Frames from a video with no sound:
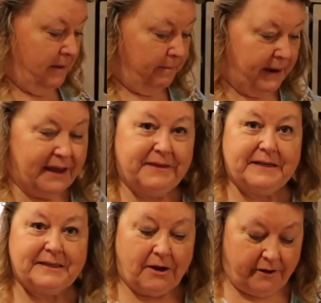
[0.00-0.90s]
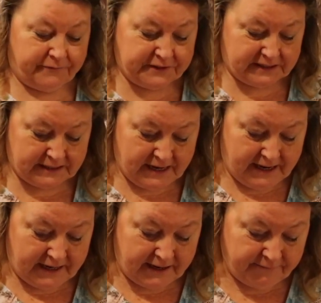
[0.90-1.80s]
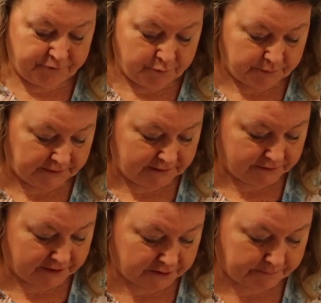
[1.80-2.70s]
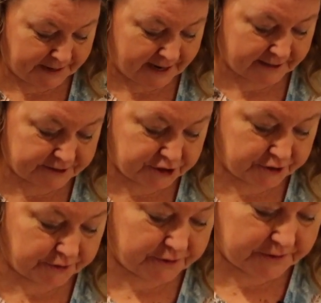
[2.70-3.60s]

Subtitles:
buy this often. If you really look at the package here, you